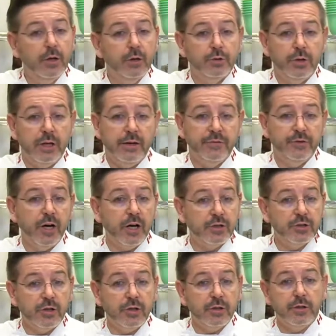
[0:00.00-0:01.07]
So you have dark
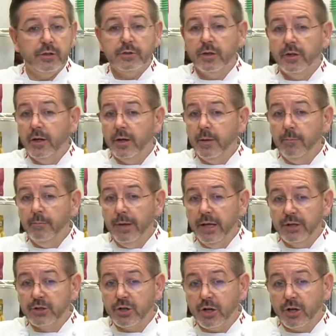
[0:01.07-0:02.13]
chocolate,
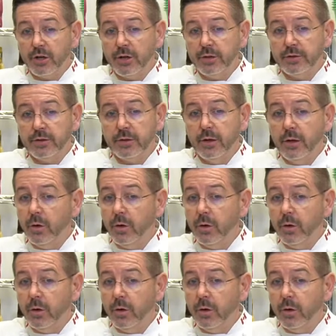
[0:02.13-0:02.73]
milk chocolate,